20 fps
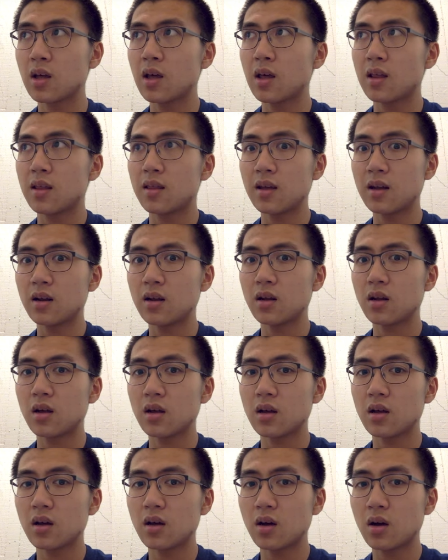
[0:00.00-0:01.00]
Then
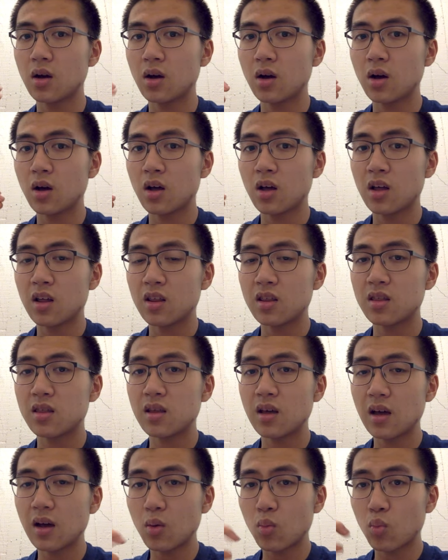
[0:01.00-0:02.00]

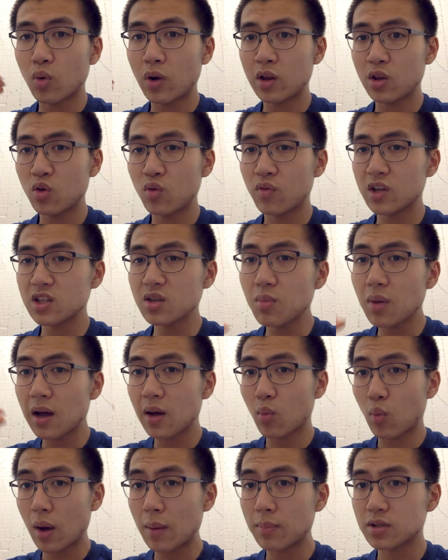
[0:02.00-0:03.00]
when you visit my
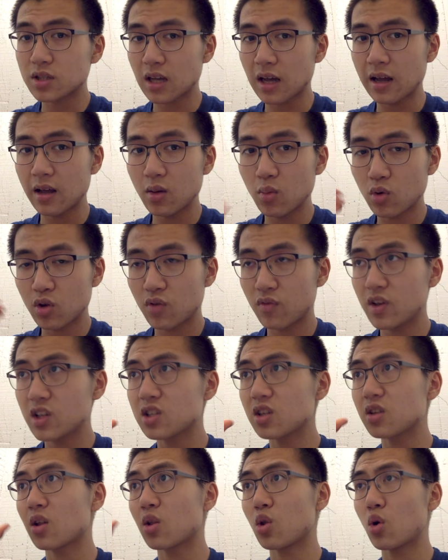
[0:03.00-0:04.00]
website, when you
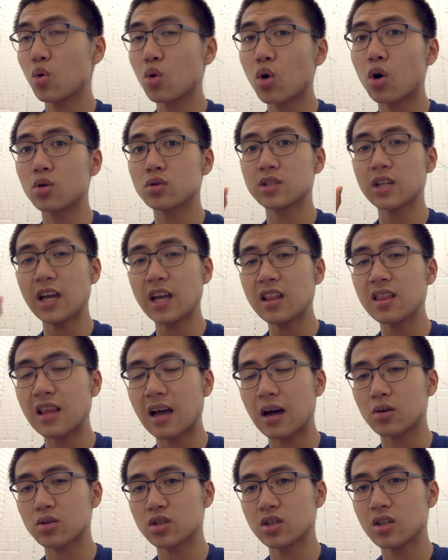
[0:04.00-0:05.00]
visit the localhost
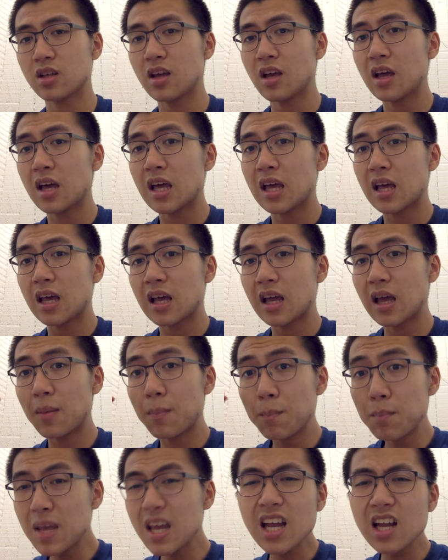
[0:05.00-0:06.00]
8000,
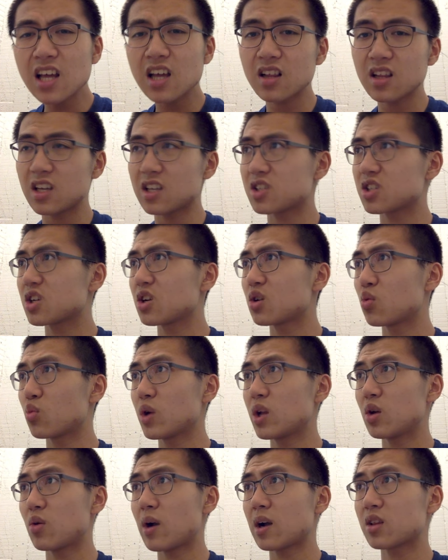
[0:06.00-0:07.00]
immediately it's going to
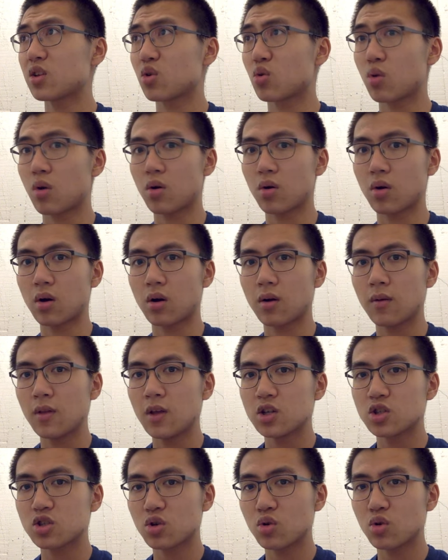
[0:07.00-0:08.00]
redirect to Kroger.
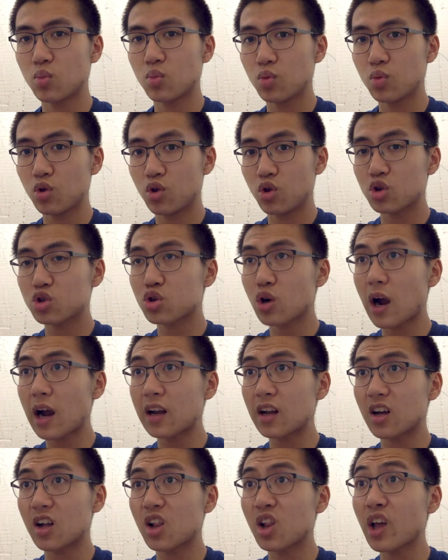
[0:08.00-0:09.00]
So you're trying
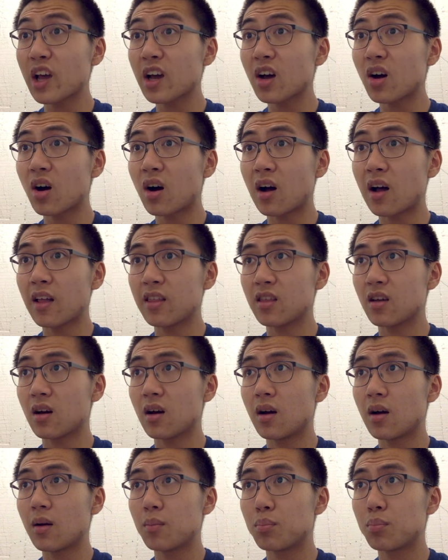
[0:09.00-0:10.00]
to click on
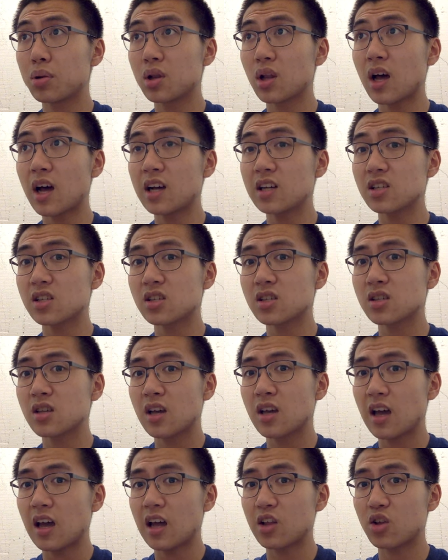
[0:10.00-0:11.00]
the plus
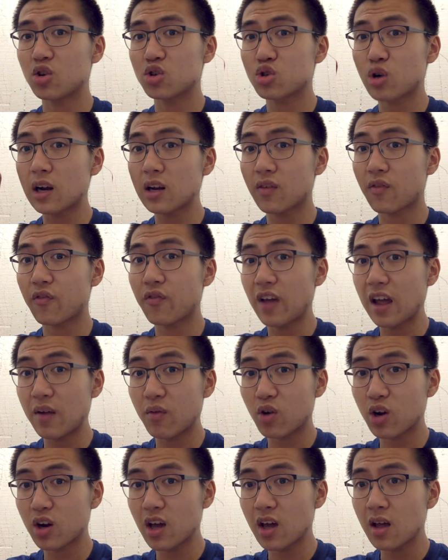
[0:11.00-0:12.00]
and you're trying to
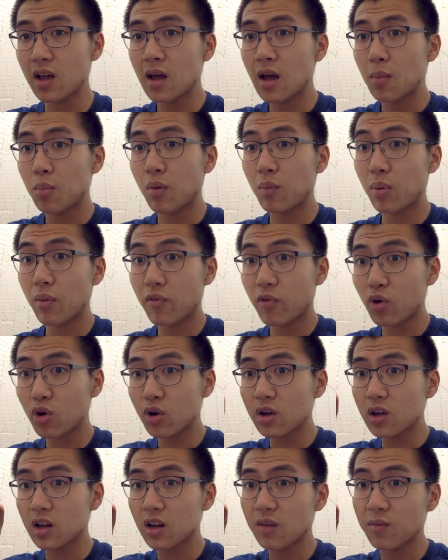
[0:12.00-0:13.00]
favorite it, but before
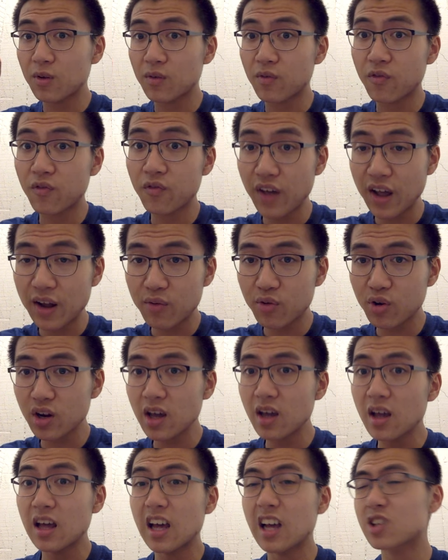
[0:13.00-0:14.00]
you can even favorite
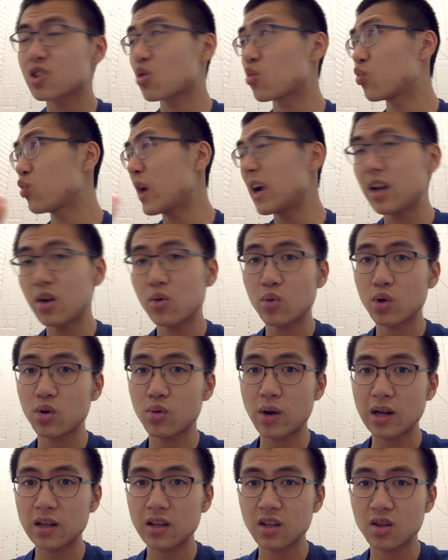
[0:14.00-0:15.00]
it, it's already
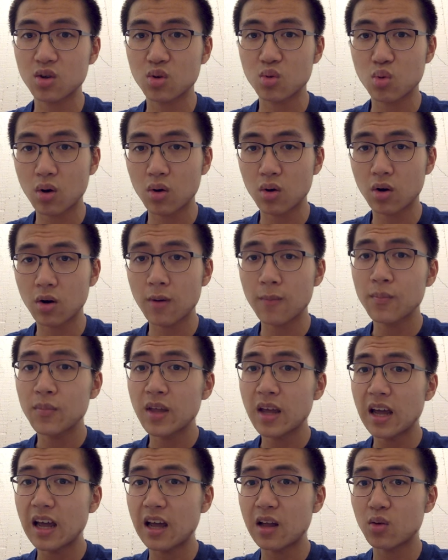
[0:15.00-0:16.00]
redirected to Kroger,
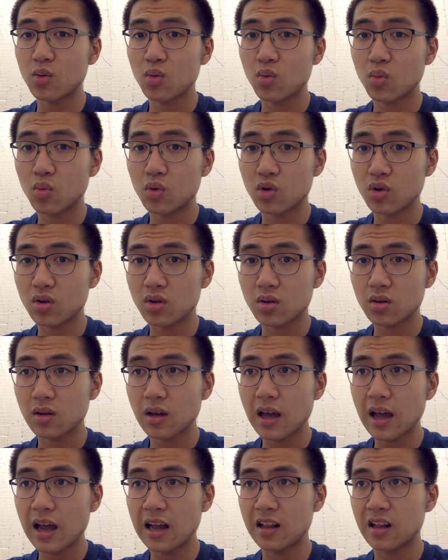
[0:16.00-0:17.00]
and
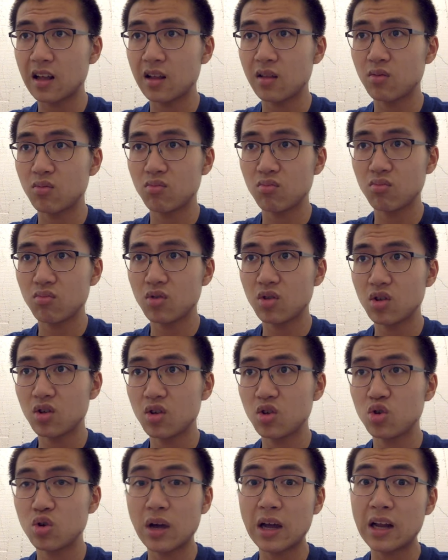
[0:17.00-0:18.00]
then
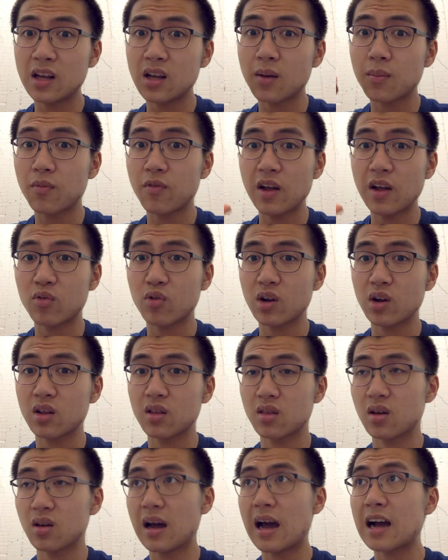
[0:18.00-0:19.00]
you end up favoring
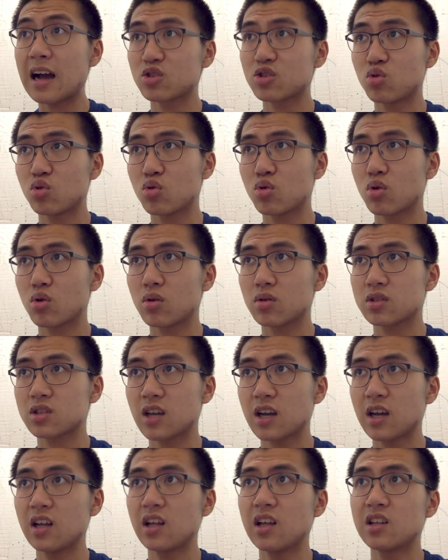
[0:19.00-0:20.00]
the actual Kroger
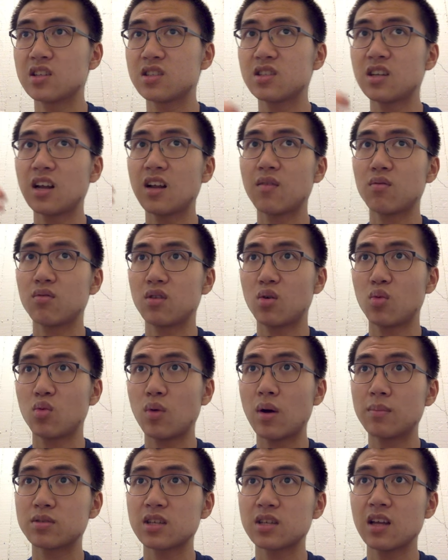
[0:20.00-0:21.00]
site instead of
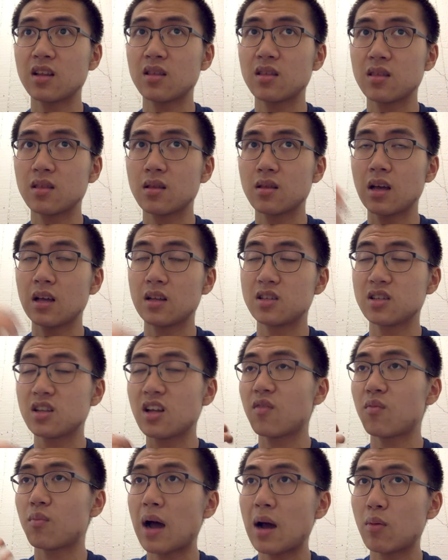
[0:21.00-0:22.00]

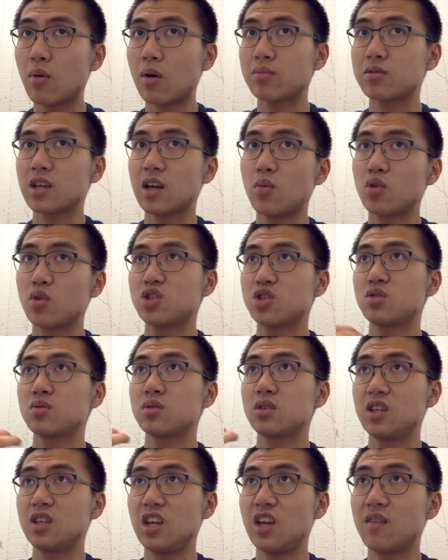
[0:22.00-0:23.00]
my website, which
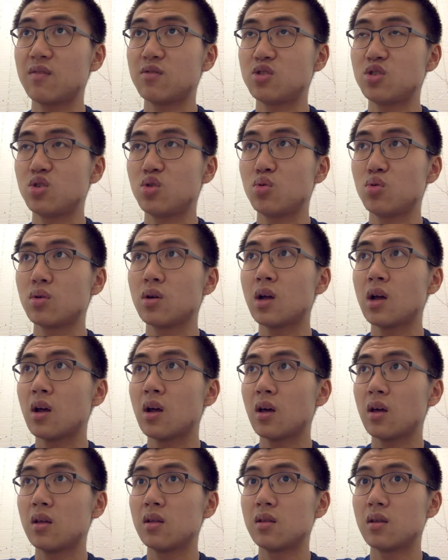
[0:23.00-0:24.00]
gives you
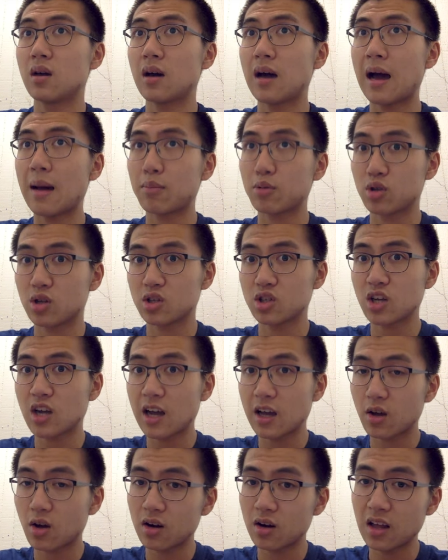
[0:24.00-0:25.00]
the Apple Touch
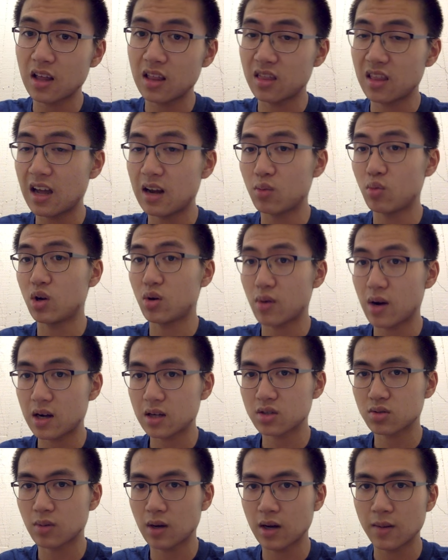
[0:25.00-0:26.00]
icon and then
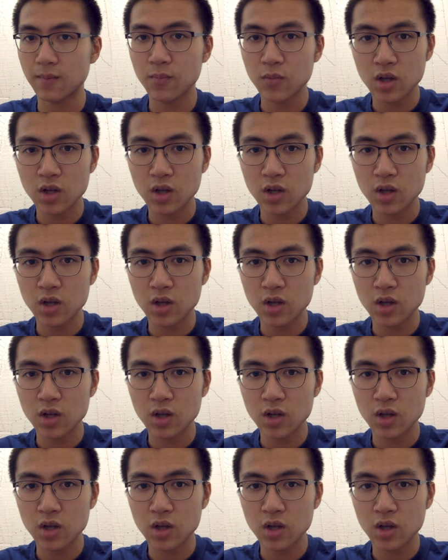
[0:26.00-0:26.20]
redirects, right?